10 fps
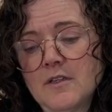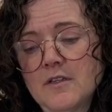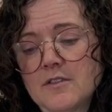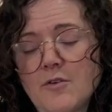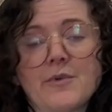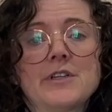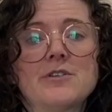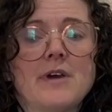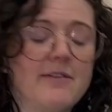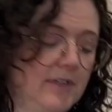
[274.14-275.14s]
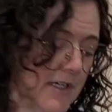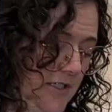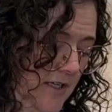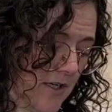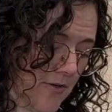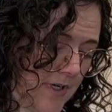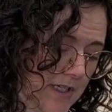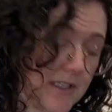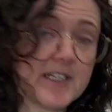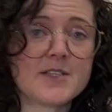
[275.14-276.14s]
don't read too heavily into the ingredient
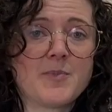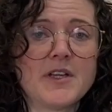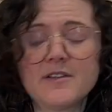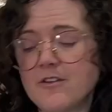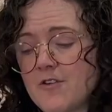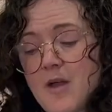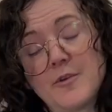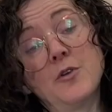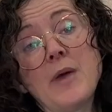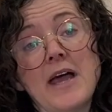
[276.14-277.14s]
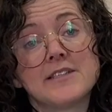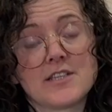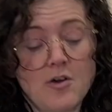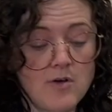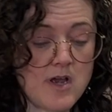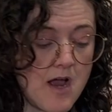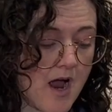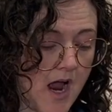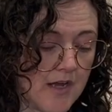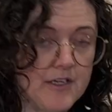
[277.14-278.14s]
list, but they're not too bad. So
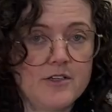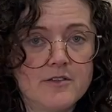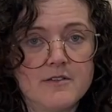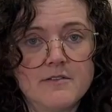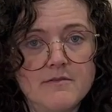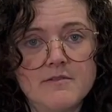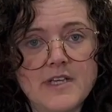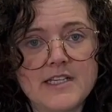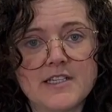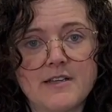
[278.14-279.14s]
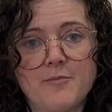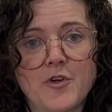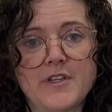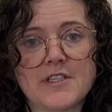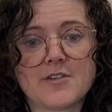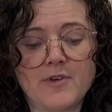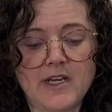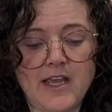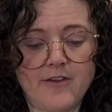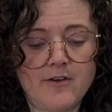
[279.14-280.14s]
I tend to put these 3
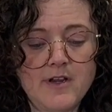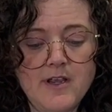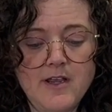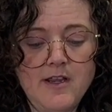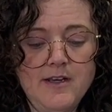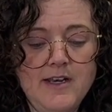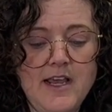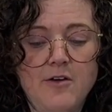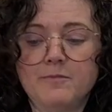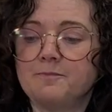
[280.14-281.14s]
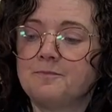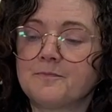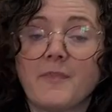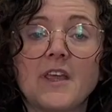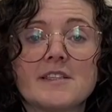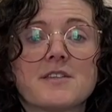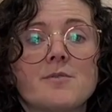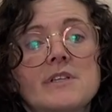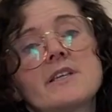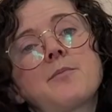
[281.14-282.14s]
together. Now, that's 3
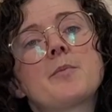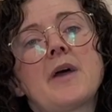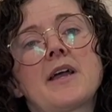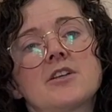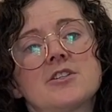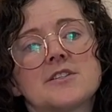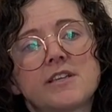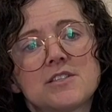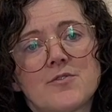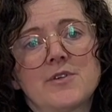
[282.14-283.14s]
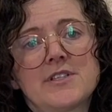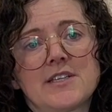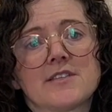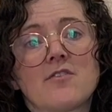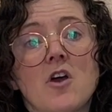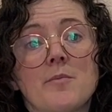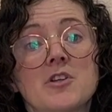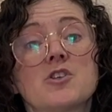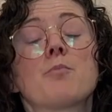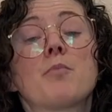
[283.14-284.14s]
separate packages. That's 3 sets of
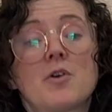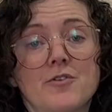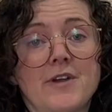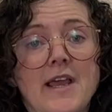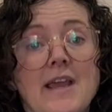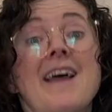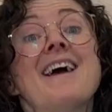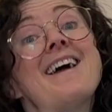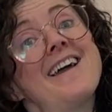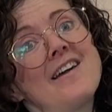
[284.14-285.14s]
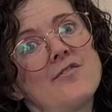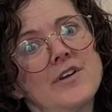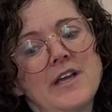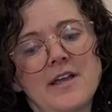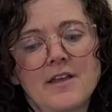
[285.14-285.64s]
garbage per day, every day.